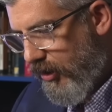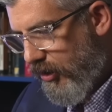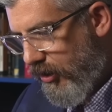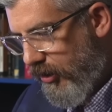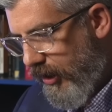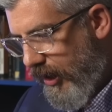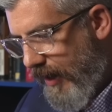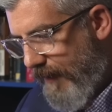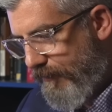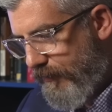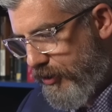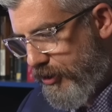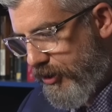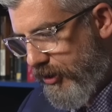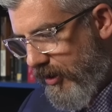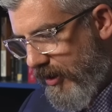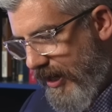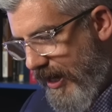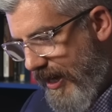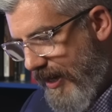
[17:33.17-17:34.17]
Yep,
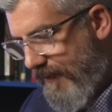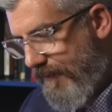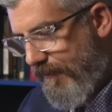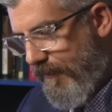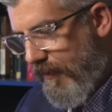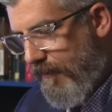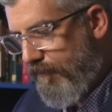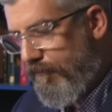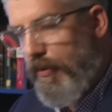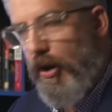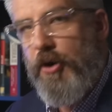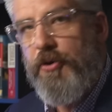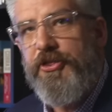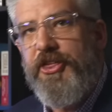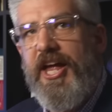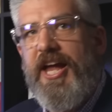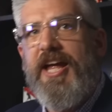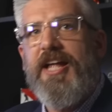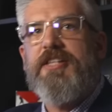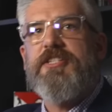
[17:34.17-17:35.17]
sure did. Both
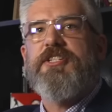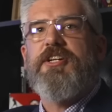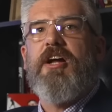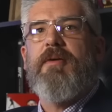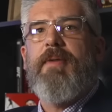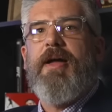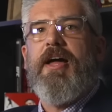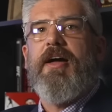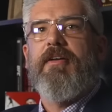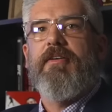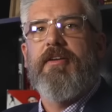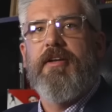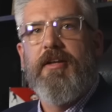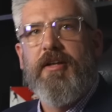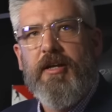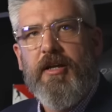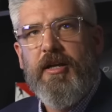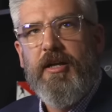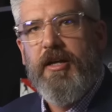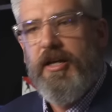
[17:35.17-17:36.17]
hands come out.
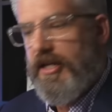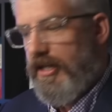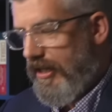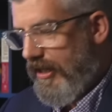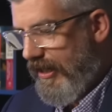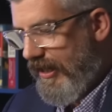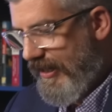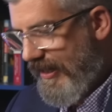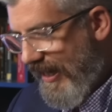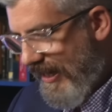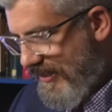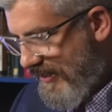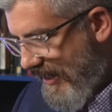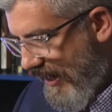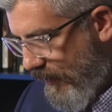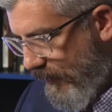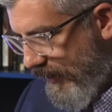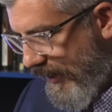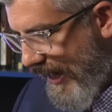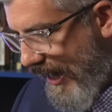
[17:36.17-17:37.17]
He gets
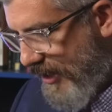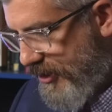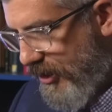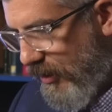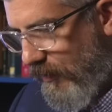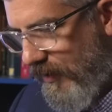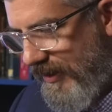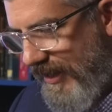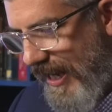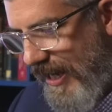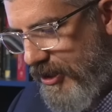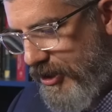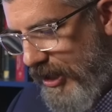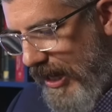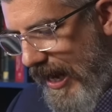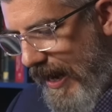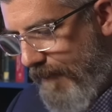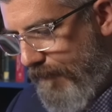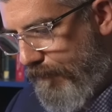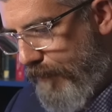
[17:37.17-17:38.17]
that reaction with that
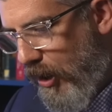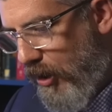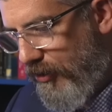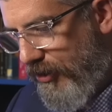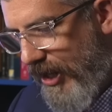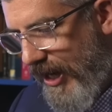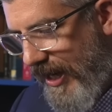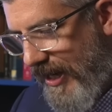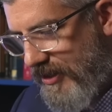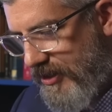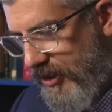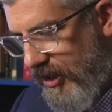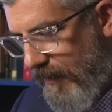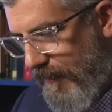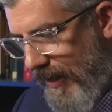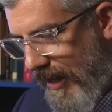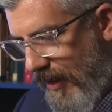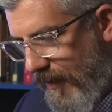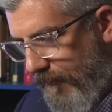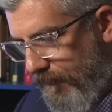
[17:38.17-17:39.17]
jab. Both hands
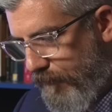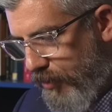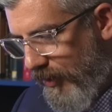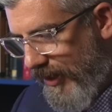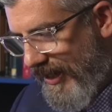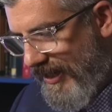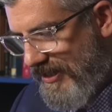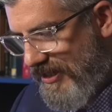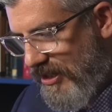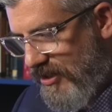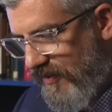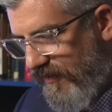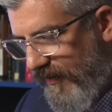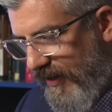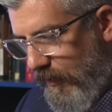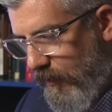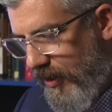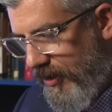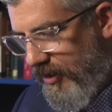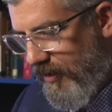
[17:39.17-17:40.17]
come out, brings his
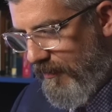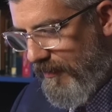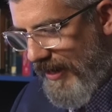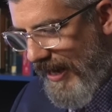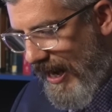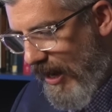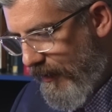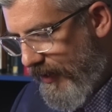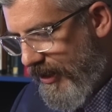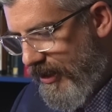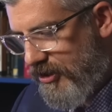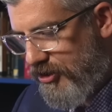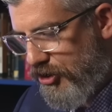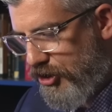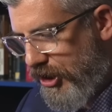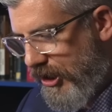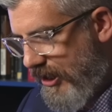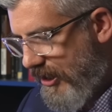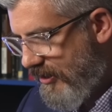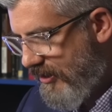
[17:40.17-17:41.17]
feet with him. Now he has
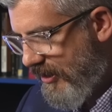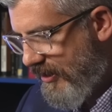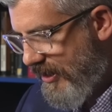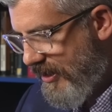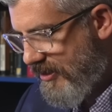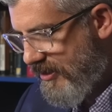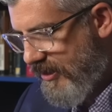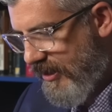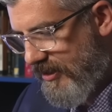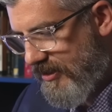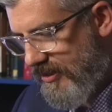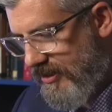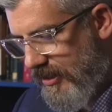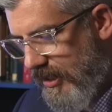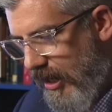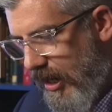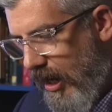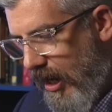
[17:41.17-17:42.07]
cheated the distance.